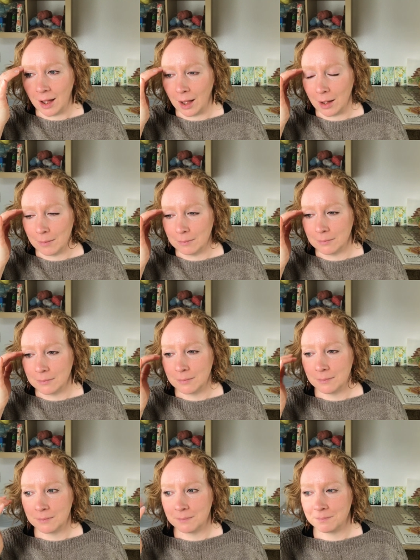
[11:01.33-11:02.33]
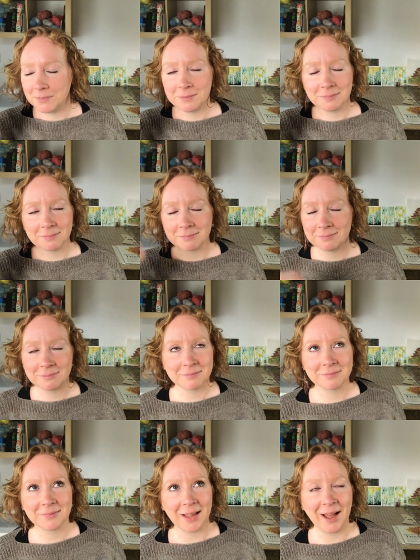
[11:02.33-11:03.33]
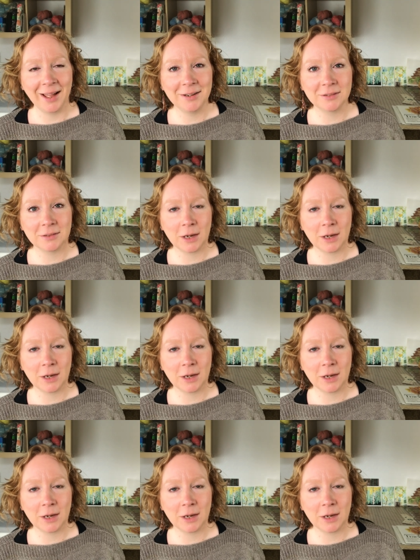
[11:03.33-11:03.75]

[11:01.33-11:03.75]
um, I don't,